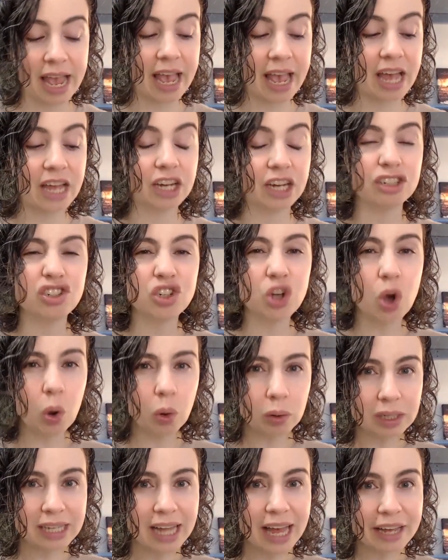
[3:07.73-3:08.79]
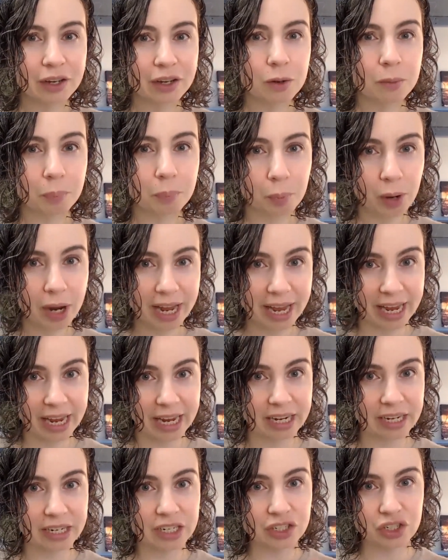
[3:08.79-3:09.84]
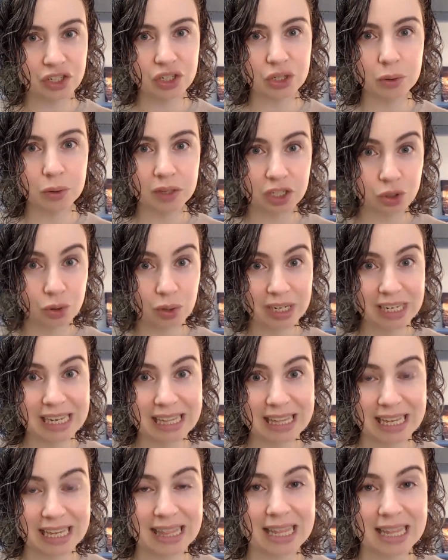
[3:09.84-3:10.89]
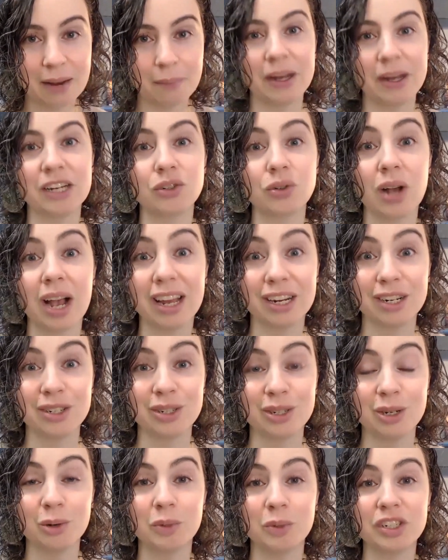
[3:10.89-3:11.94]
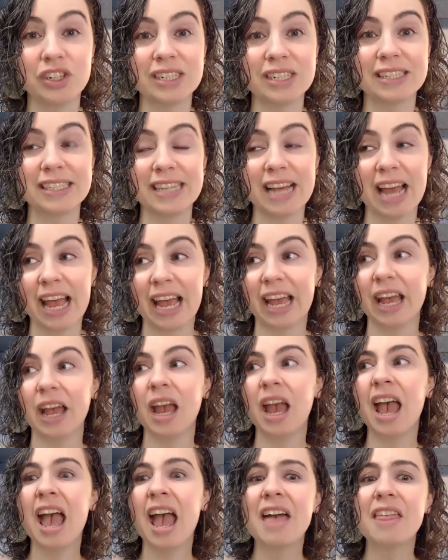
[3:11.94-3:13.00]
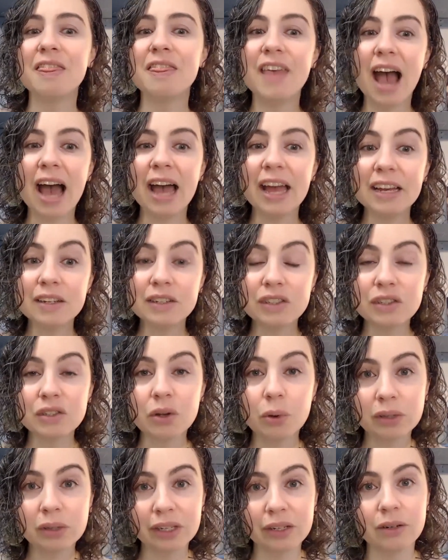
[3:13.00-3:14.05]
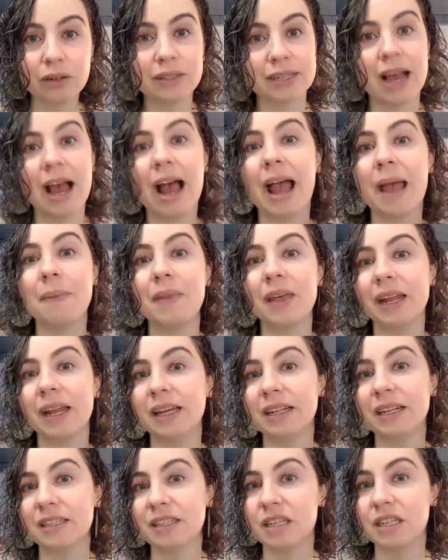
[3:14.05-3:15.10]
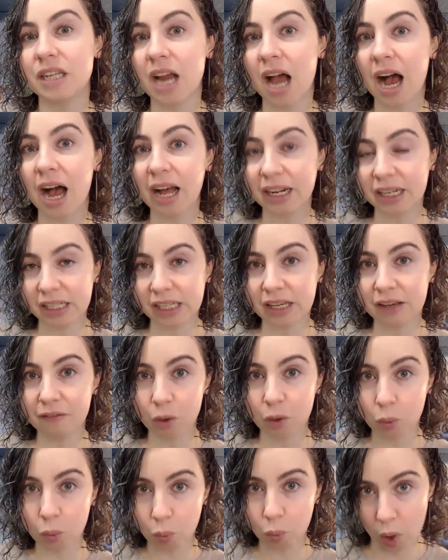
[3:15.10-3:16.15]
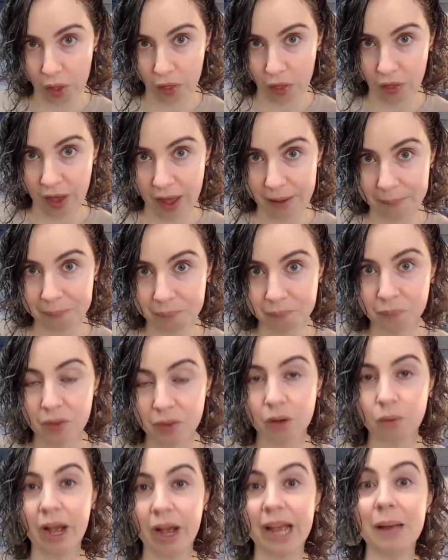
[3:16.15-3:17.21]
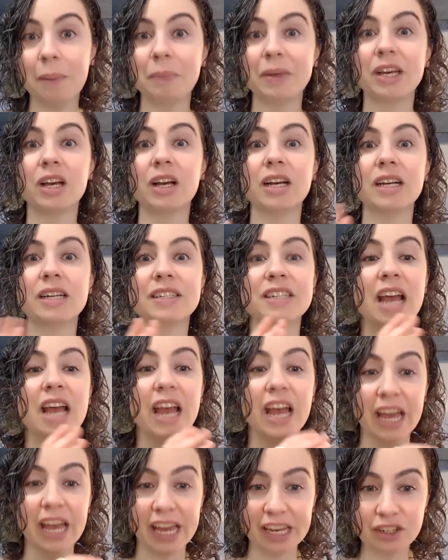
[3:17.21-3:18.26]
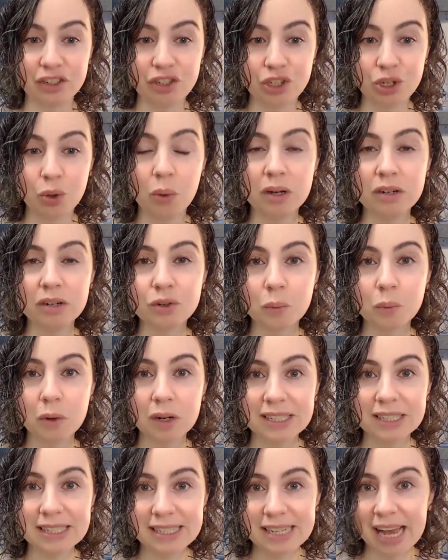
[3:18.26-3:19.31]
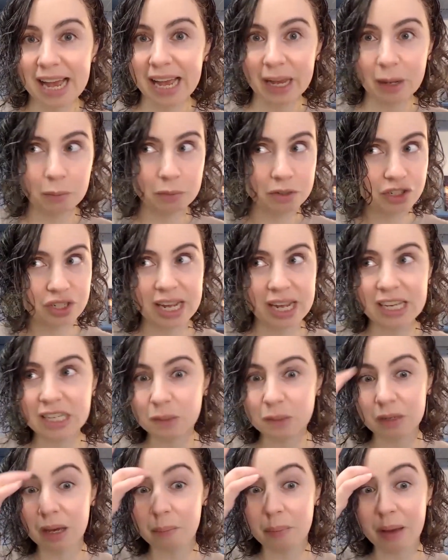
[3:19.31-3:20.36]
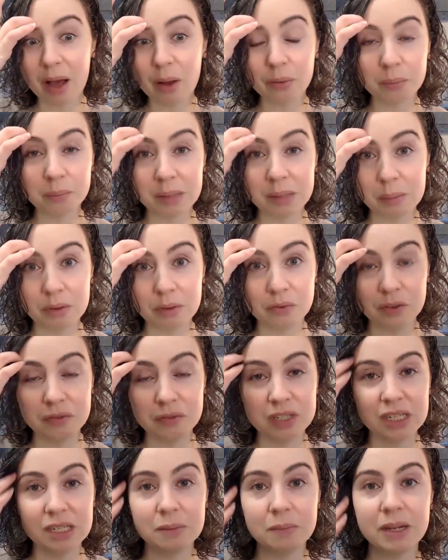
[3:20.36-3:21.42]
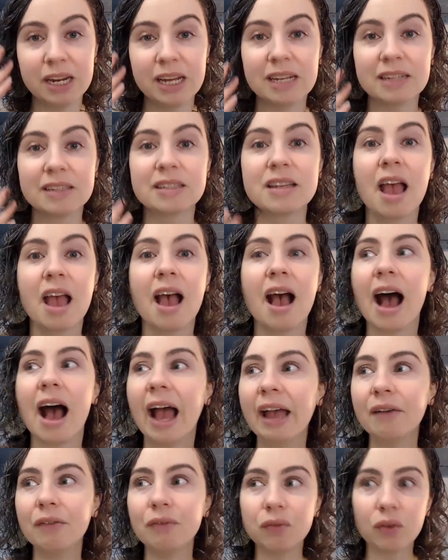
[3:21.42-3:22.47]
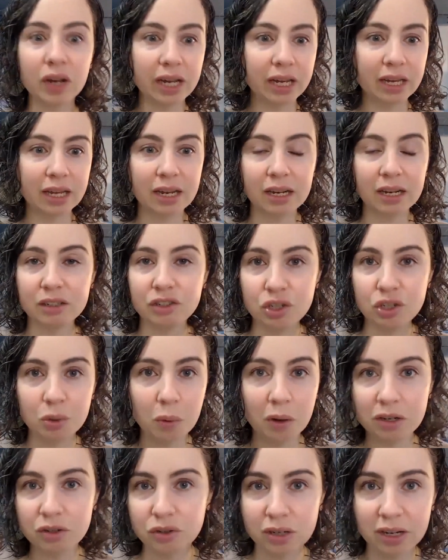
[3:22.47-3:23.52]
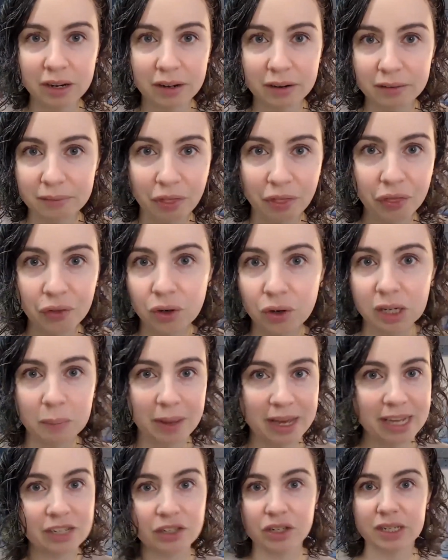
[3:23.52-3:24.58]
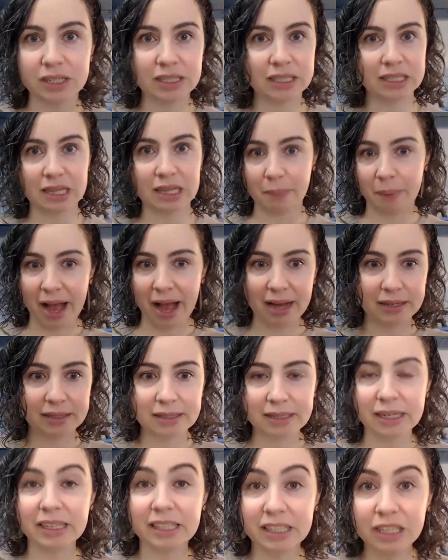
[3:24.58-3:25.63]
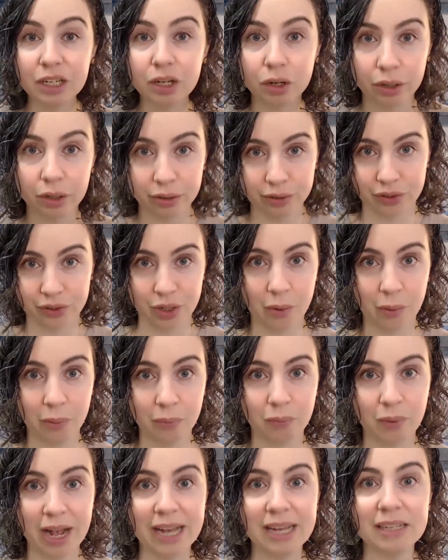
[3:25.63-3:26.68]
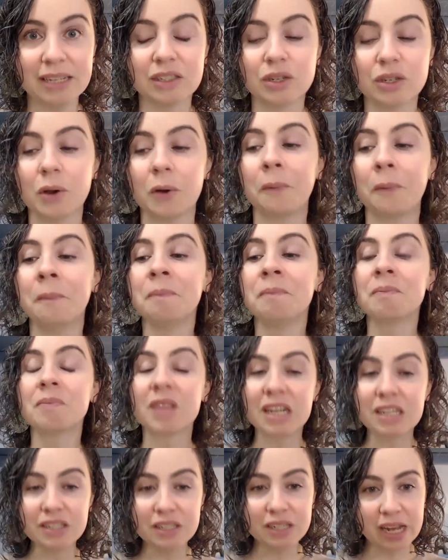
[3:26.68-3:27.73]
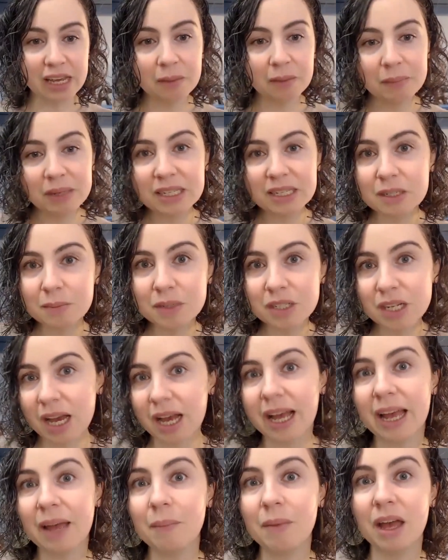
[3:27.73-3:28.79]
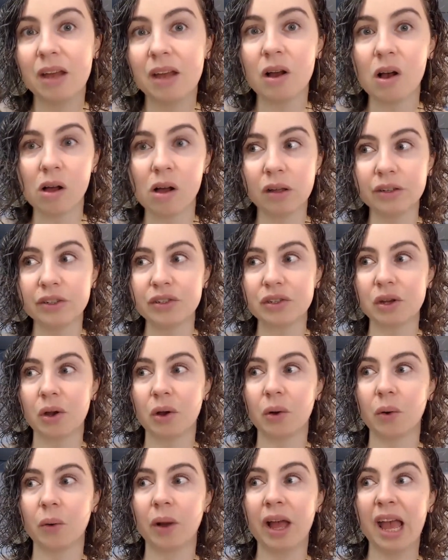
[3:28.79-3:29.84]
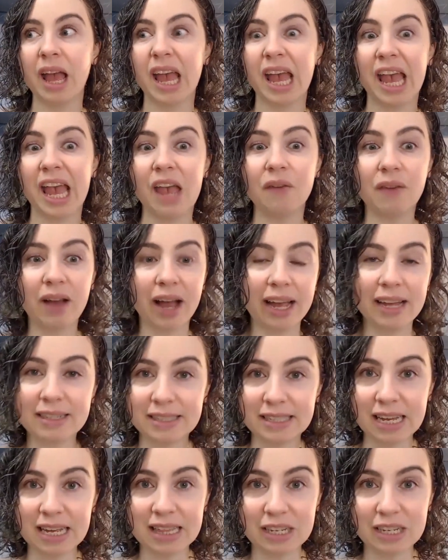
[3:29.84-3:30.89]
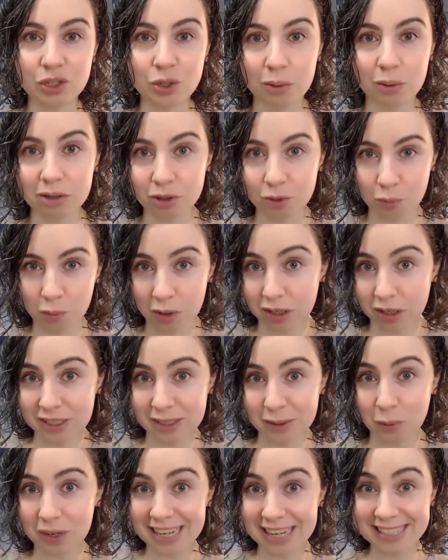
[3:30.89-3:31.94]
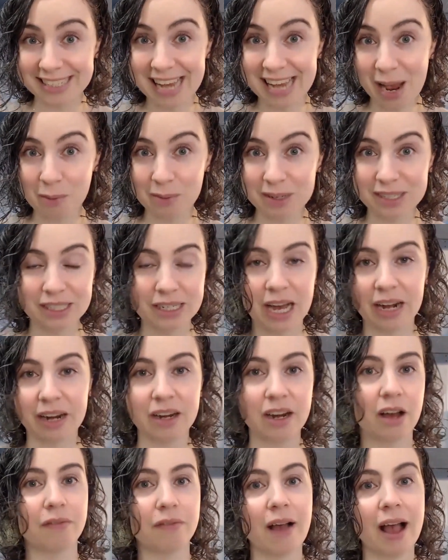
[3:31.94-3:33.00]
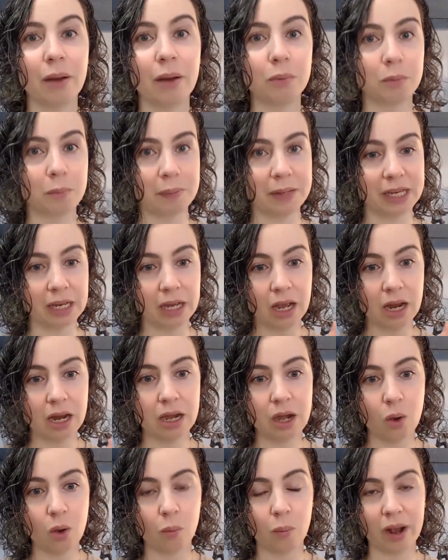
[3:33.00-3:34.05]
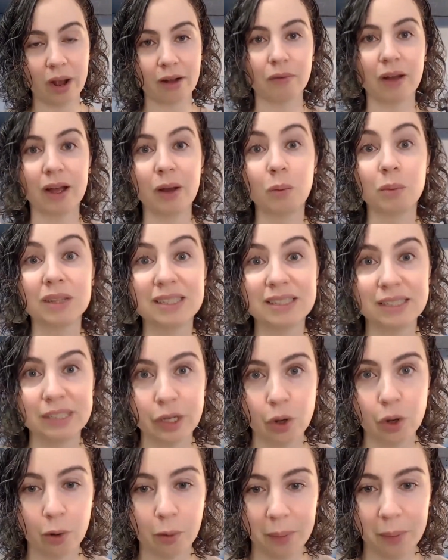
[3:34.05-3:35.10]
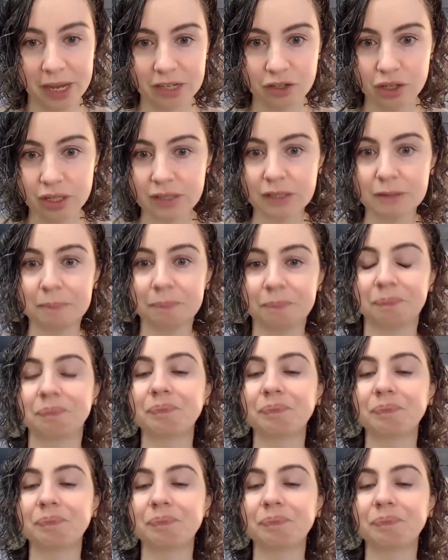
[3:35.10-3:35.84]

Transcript: and don't let your brain do the tricky thing that it might try to do, which is say that is so little time that it's not even worth it, right? Because in 200 words a day, which takes me about maybe 15 minutes, I have written 230 pages in the past like year or so, right? So it's taking me some time. And also if I had said that 200 words a day was not enough, I would be nowhere, right? With 0 pages.